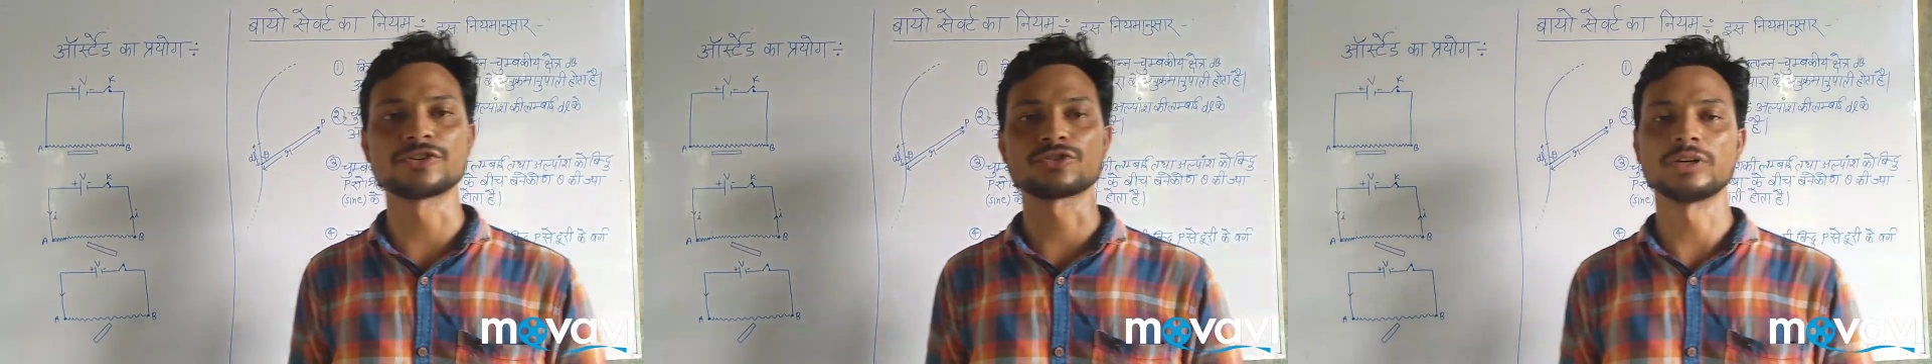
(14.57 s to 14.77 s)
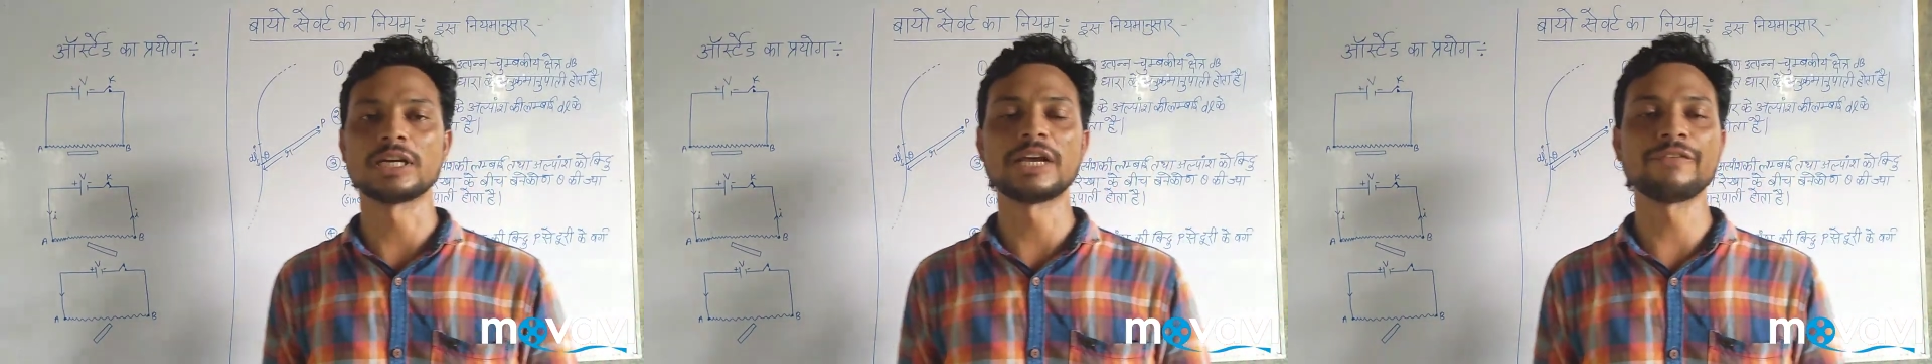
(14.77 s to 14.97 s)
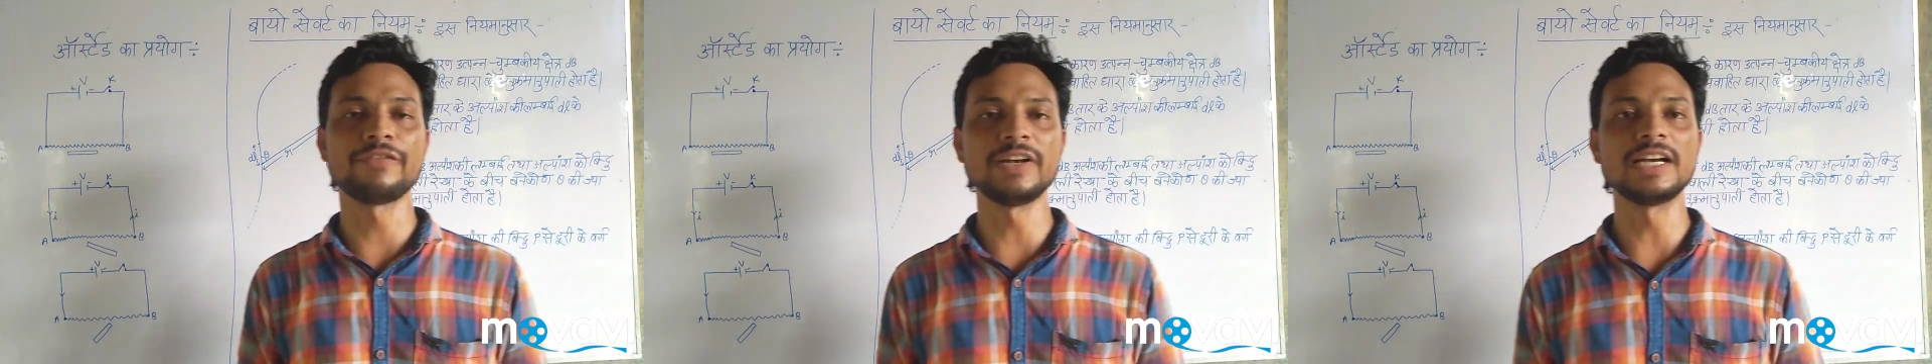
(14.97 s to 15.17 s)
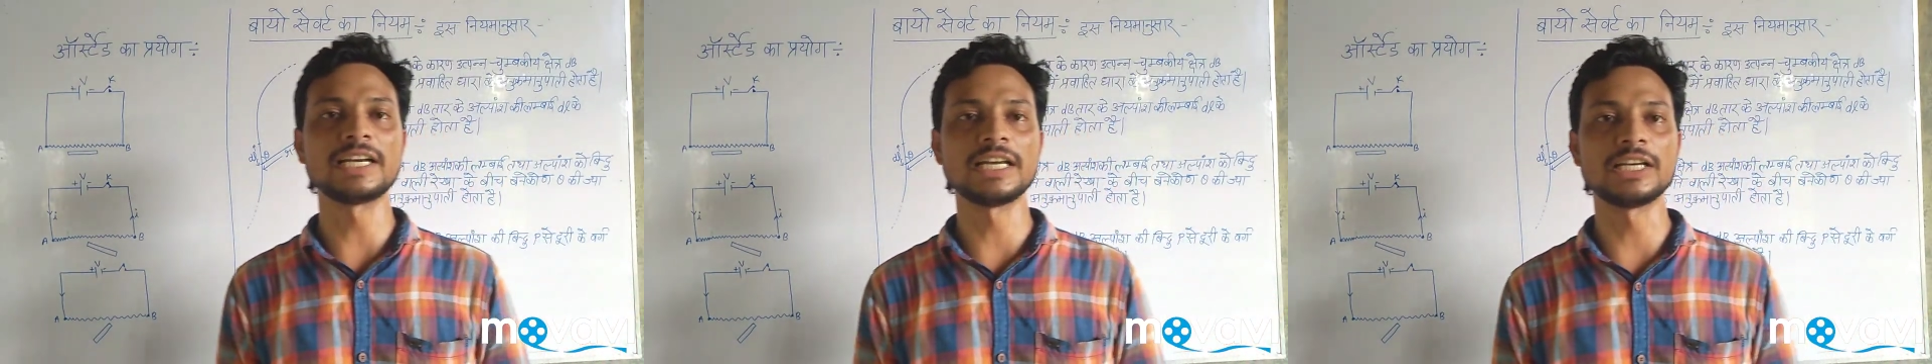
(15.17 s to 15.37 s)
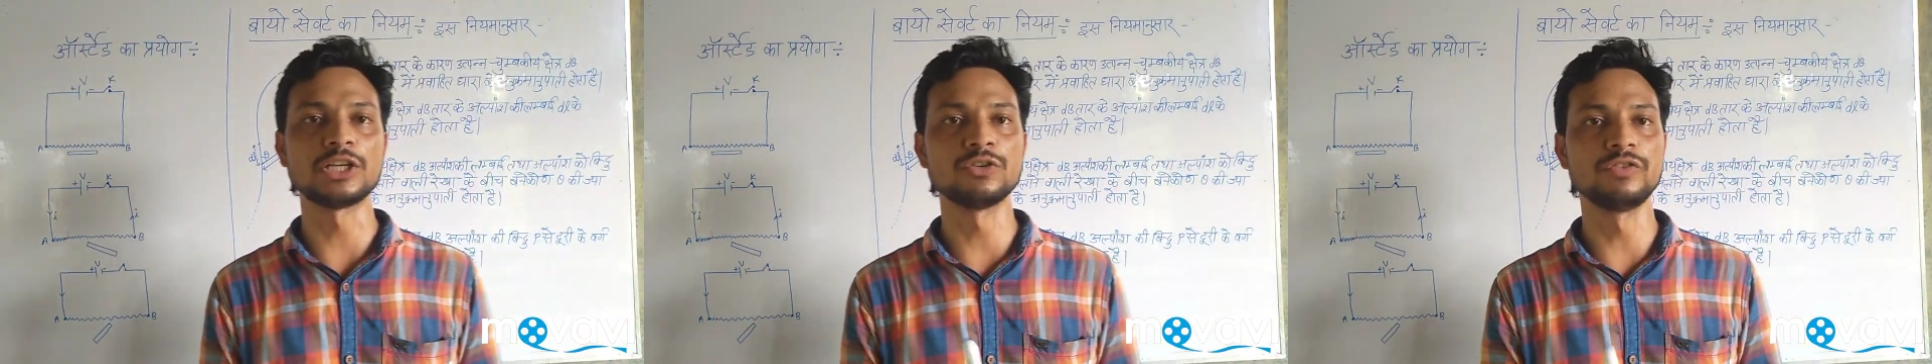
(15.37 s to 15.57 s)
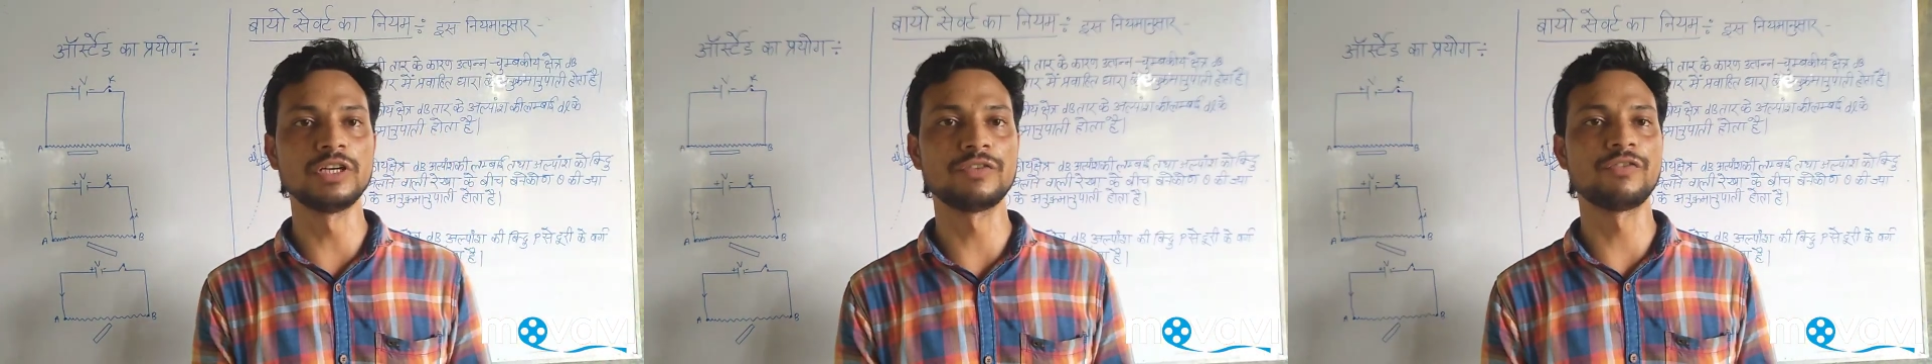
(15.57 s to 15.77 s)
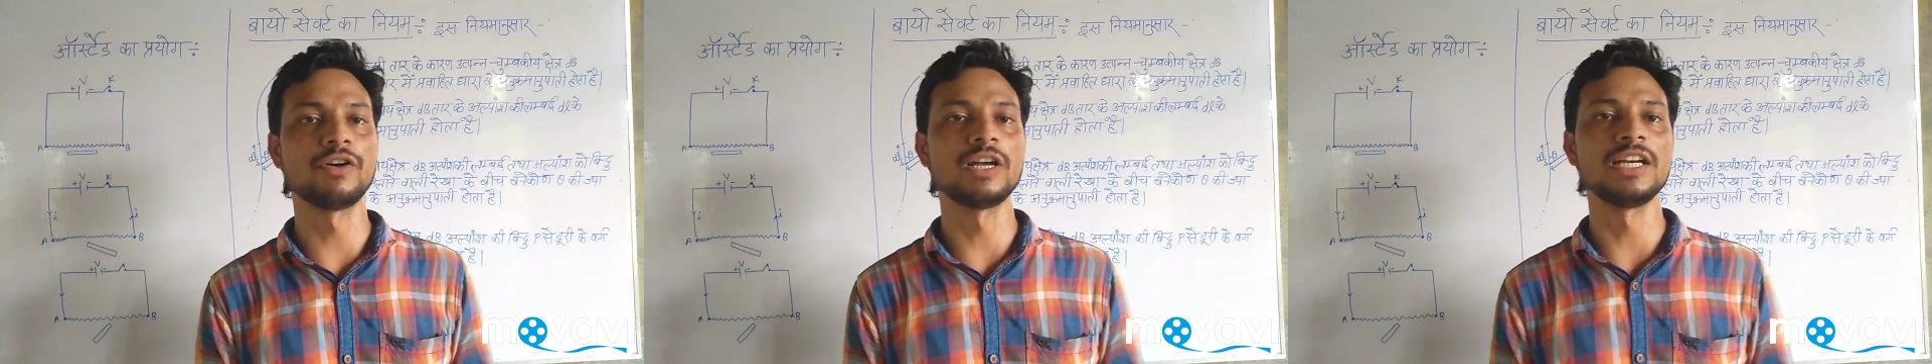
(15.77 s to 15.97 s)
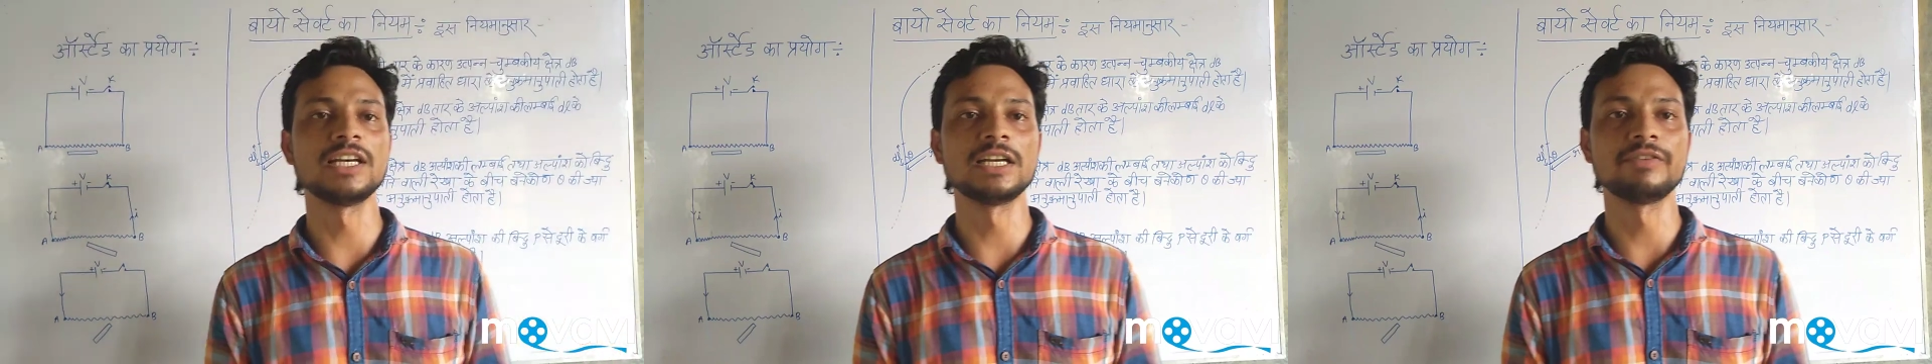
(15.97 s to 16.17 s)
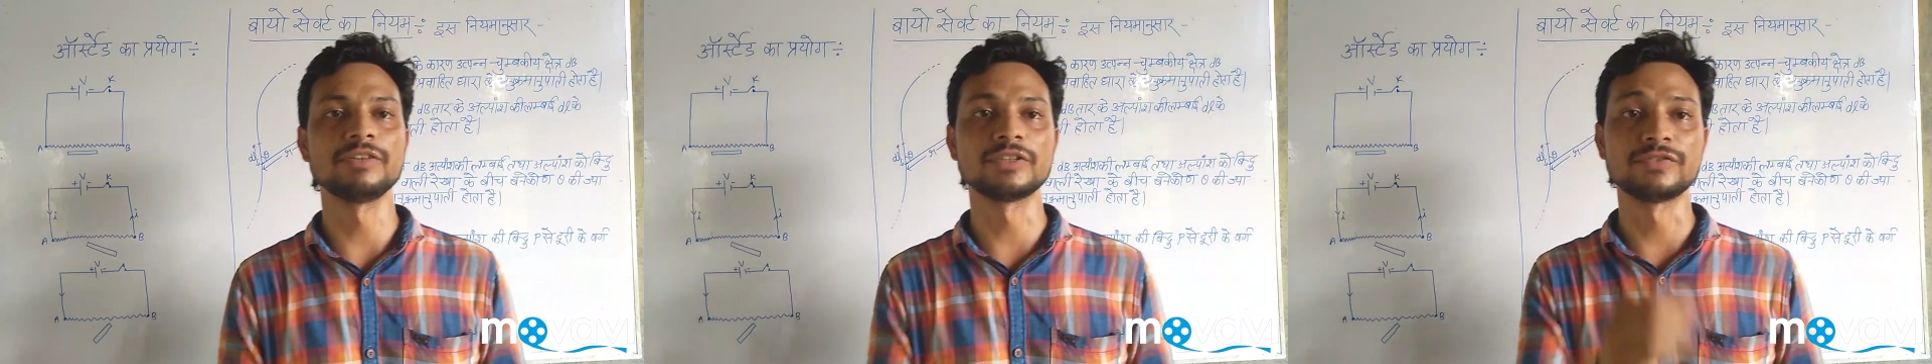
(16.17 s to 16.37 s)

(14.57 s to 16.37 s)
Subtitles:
so definitely you will fall in love